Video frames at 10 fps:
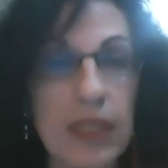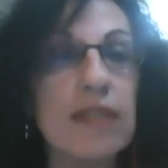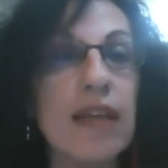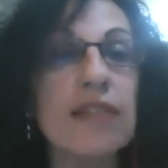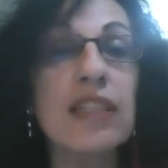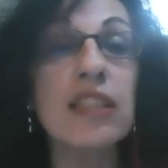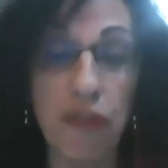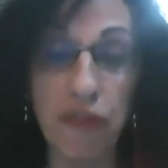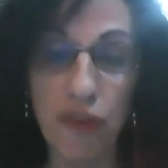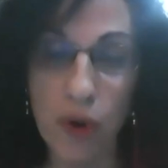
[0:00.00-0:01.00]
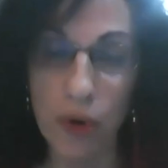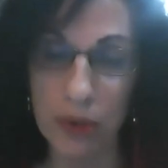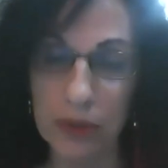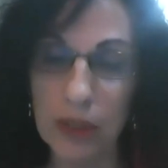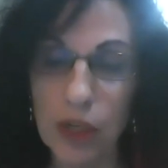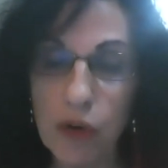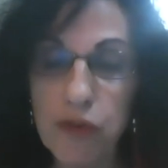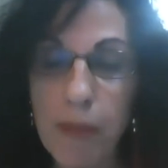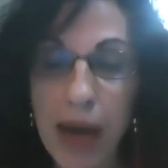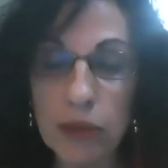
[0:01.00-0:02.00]
Does it differ
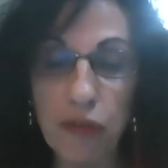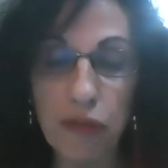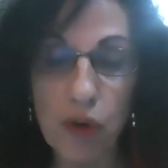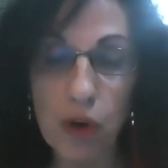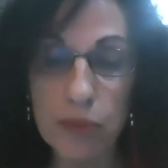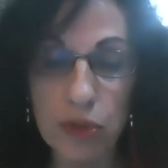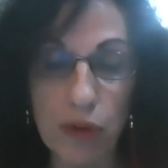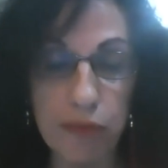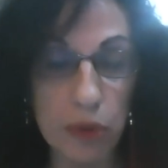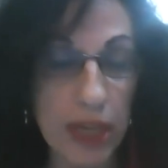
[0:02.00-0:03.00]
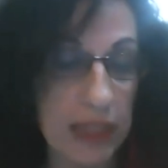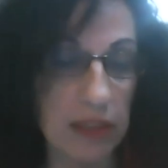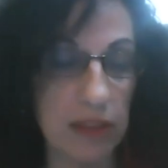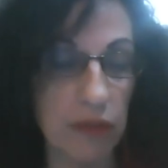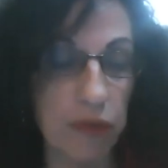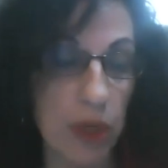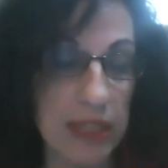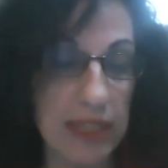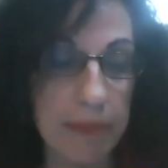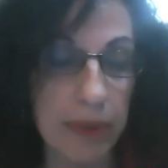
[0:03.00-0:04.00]
from other forms of modernity, for
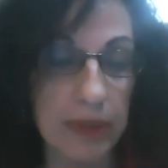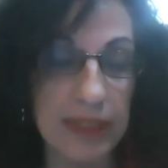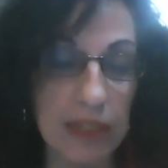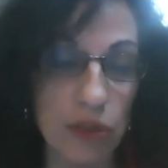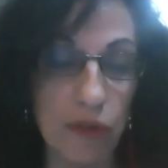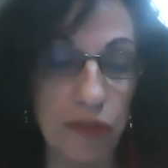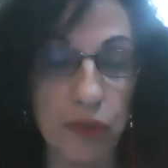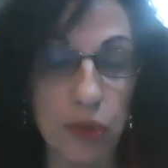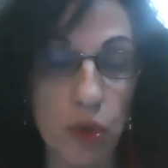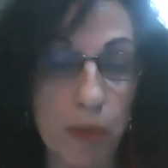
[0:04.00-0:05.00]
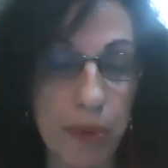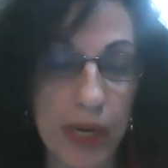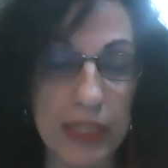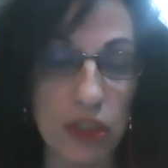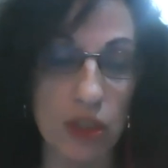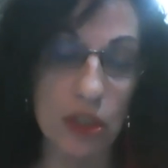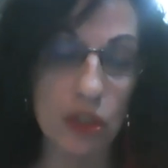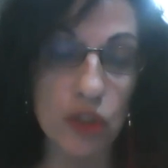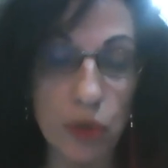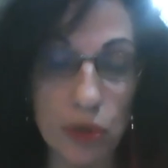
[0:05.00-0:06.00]
example, that of European
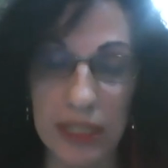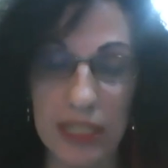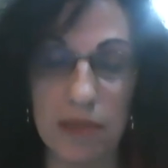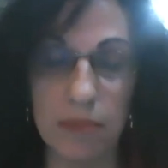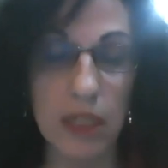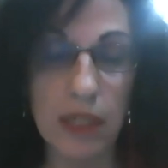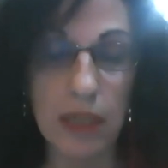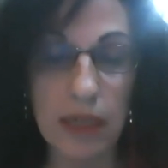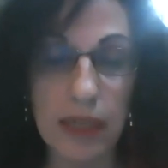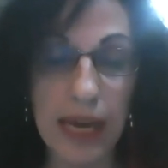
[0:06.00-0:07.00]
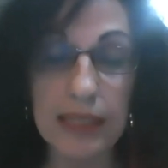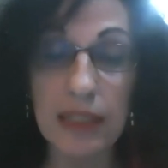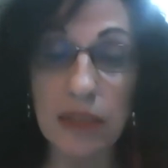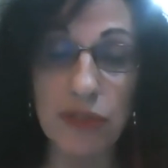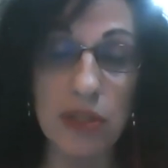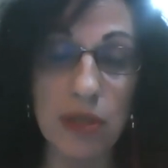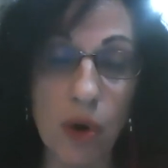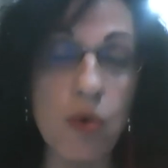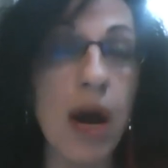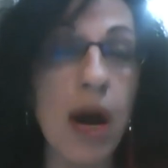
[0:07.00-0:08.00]
Judaism? And if
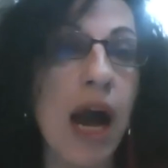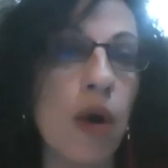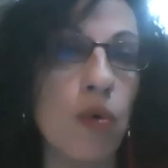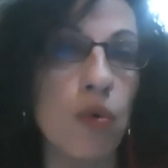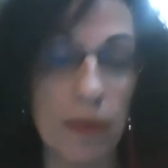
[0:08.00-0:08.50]
so, how?